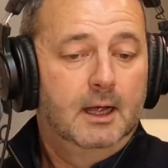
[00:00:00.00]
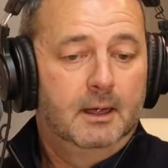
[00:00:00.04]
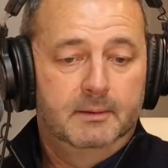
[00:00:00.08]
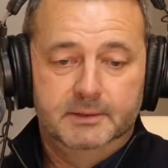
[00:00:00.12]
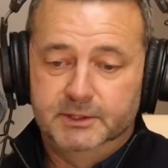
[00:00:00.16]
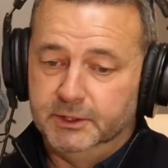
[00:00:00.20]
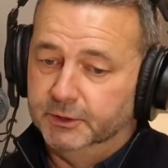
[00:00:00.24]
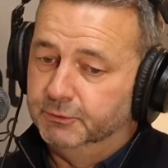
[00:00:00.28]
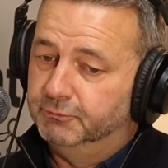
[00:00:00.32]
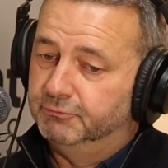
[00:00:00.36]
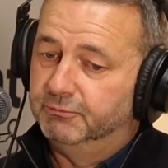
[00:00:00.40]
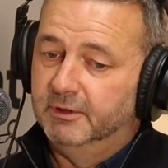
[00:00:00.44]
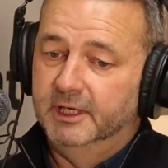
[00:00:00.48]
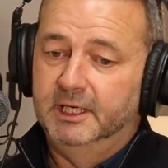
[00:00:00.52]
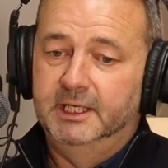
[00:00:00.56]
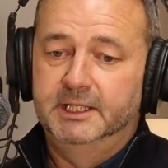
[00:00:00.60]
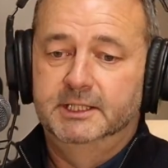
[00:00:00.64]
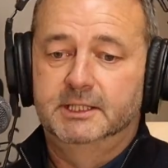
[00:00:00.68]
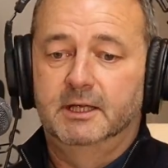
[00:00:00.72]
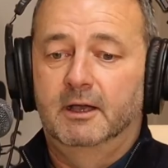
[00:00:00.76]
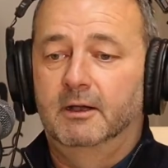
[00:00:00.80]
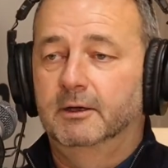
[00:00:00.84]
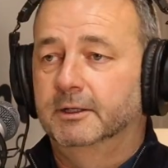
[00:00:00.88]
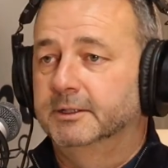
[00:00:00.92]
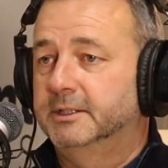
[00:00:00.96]
Just really
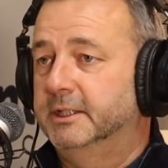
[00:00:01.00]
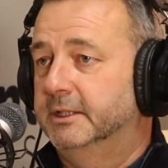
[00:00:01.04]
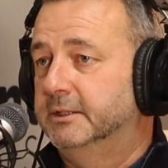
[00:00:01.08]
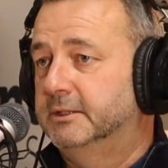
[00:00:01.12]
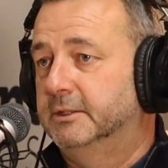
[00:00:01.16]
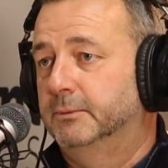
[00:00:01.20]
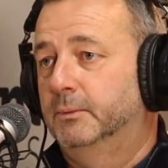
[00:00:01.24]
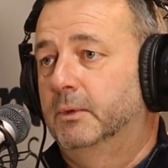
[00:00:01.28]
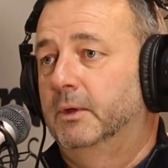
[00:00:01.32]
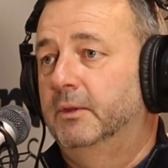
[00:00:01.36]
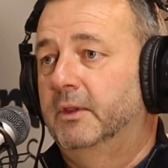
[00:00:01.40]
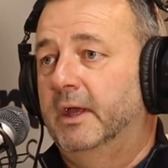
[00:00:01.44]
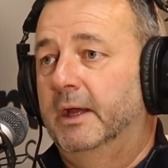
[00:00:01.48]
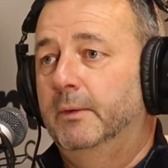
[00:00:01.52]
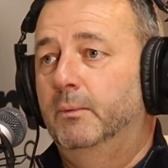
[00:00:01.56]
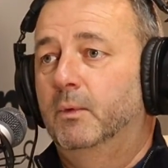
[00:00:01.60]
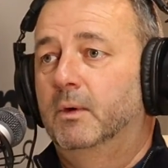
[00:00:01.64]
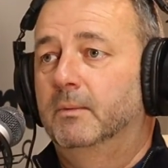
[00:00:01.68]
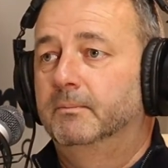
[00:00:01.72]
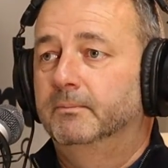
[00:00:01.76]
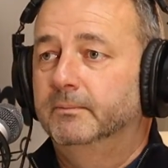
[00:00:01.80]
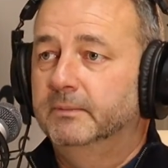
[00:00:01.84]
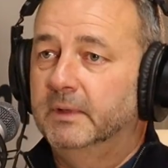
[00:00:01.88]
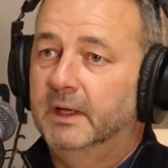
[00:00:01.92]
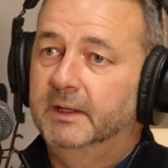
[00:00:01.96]
targeted to what they
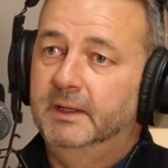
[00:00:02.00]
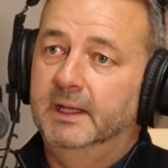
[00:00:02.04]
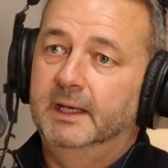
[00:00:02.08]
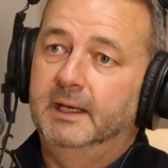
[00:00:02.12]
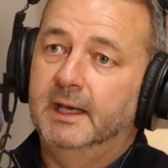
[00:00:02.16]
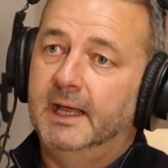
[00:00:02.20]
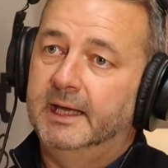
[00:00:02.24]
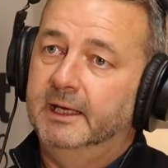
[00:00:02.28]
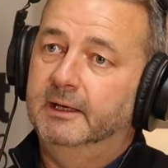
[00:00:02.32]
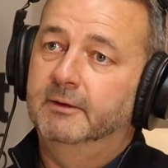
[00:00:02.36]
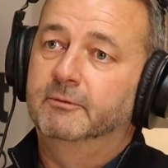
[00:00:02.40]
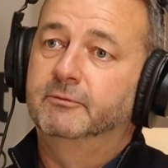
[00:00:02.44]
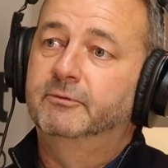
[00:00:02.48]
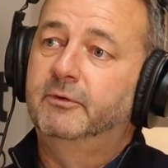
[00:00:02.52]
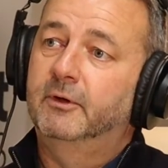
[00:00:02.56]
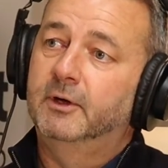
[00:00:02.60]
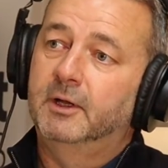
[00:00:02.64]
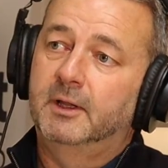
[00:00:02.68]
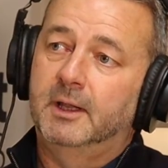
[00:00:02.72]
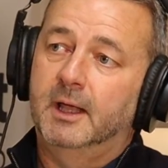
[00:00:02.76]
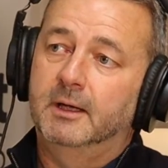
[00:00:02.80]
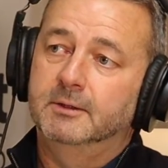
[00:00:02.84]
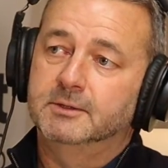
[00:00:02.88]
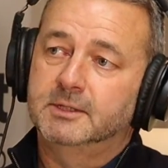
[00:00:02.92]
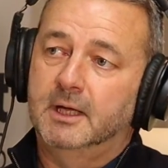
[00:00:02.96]
want, and then they can
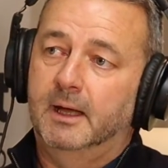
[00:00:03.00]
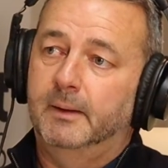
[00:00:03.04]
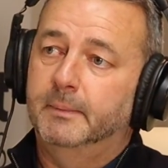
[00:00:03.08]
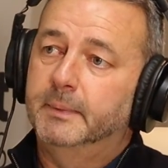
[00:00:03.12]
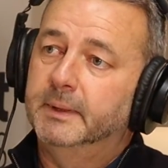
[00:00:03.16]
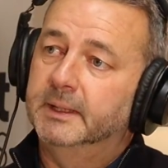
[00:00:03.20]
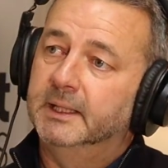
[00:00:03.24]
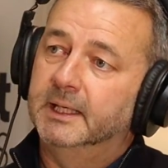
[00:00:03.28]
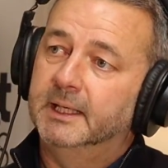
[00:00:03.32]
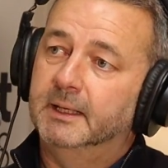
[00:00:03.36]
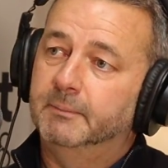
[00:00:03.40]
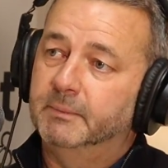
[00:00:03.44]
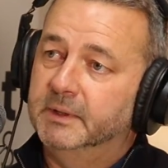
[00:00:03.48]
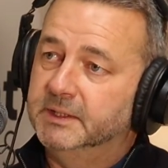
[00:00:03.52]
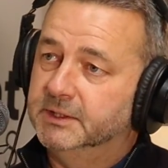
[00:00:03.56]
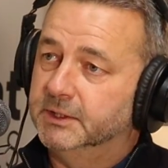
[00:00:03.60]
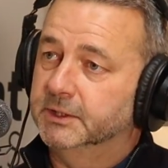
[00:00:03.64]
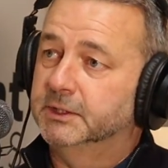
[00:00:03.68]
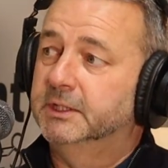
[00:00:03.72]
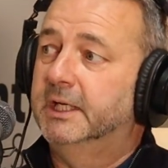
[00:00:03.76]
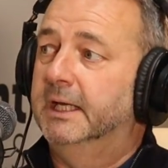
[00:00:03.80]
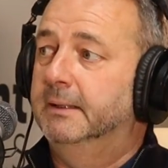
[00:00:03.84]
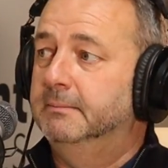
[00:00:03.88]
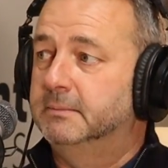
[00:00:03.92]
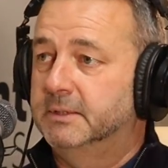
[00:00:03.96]
follow those up, and then we
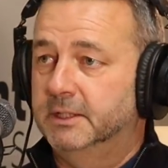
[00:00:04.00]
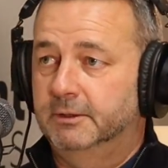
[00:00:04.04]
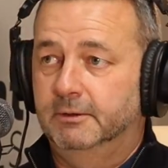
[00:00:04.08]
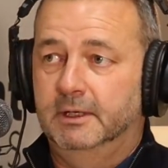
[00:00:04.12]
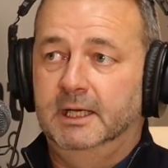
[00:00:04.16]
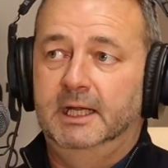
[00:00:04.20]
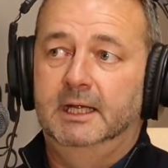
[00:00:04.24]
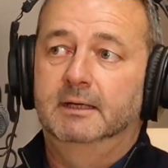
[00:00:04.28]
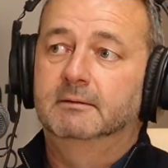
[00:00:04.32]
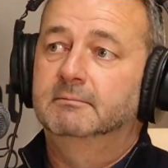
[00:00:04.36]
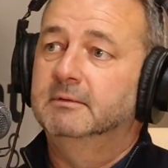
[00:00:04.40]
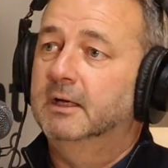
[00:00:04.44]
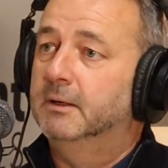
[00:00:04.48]
just keep doing it.